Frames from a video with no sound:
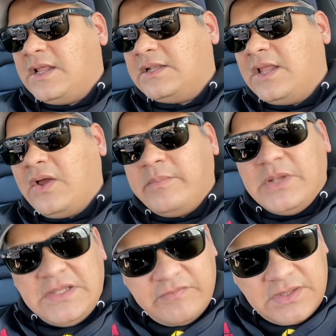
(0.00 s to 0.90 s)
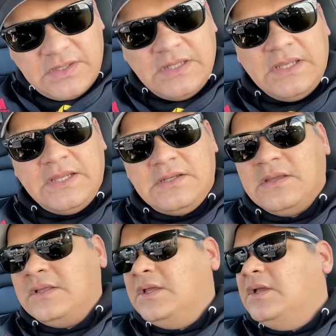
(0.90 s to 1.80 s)
now I believe it's delayed.
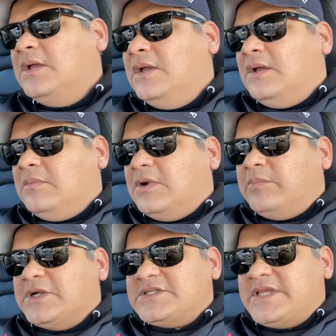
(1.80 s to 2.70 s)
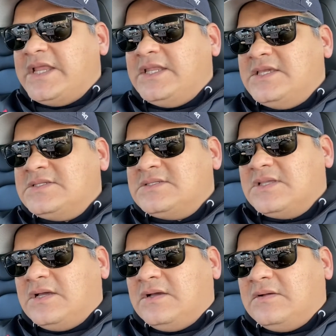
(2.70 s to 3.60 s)
But Mercedes,
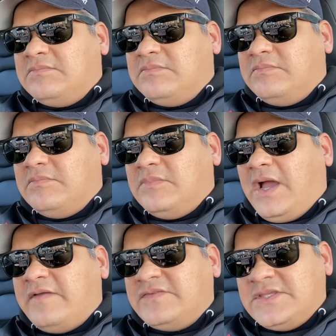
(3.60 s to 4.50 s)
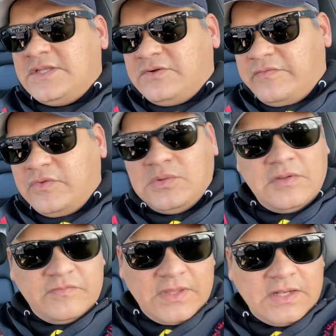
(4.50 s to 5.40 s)
I've seen reviews
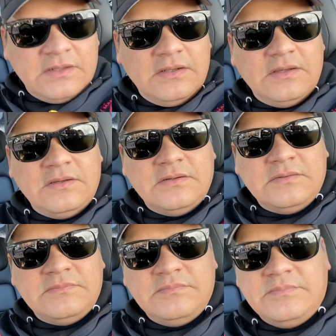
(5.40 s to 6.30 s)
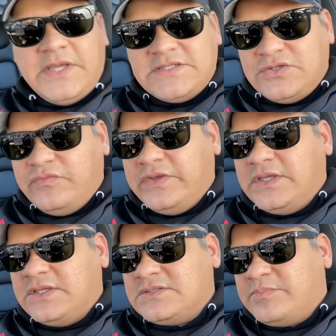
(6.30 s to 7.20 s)
of that
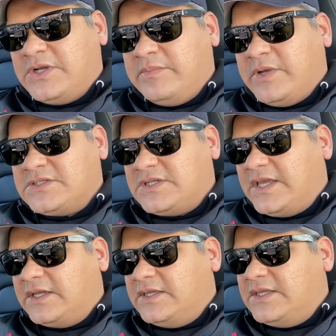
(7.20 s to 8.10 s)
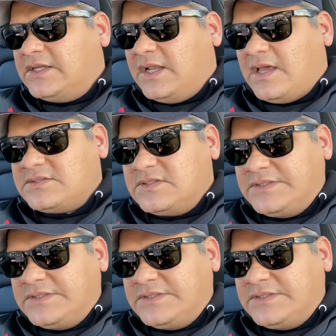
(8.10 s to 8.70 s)
SUV. It's pretty much like a E-Class